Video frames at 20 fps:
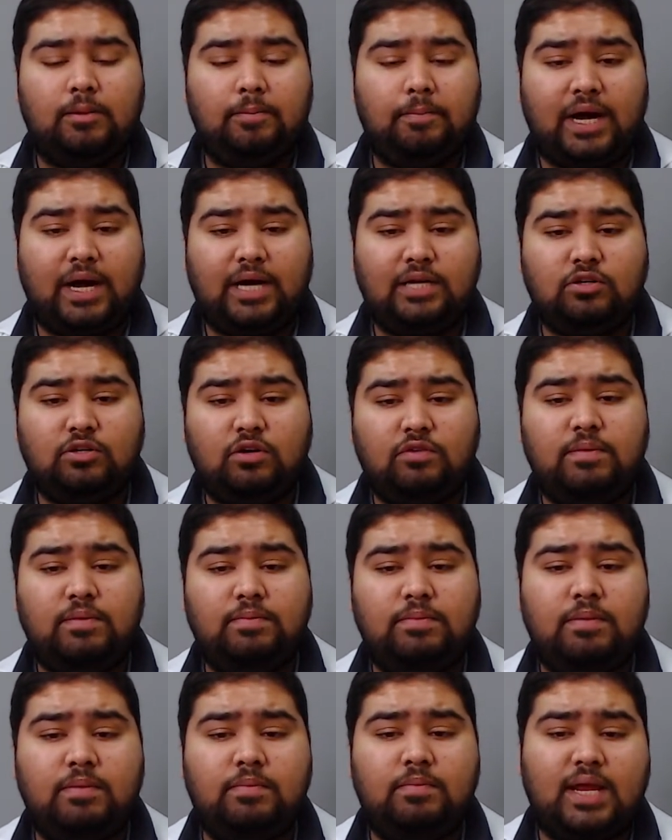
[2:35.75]
part of the
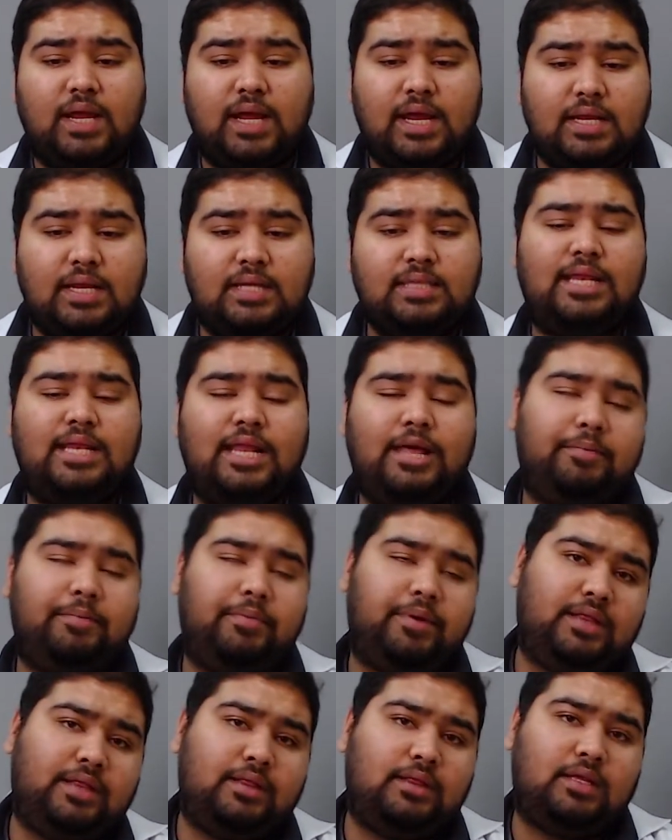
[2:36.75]
membranous
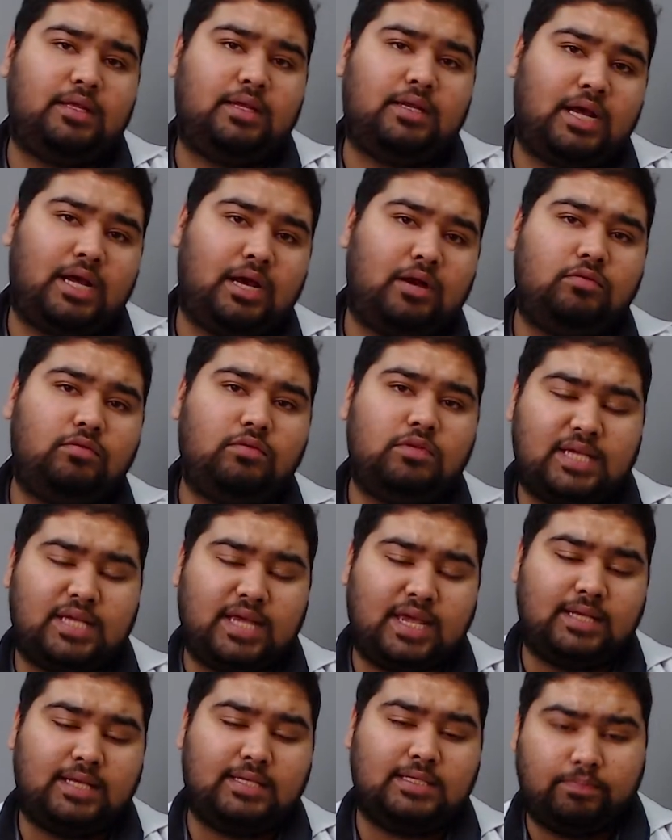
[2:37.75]
labyrinth now
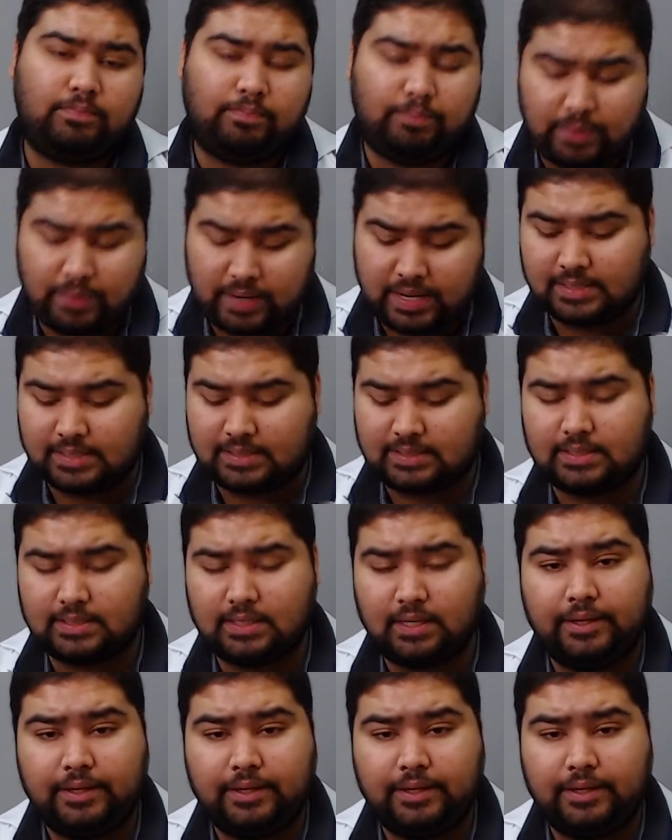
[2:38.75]
takes place.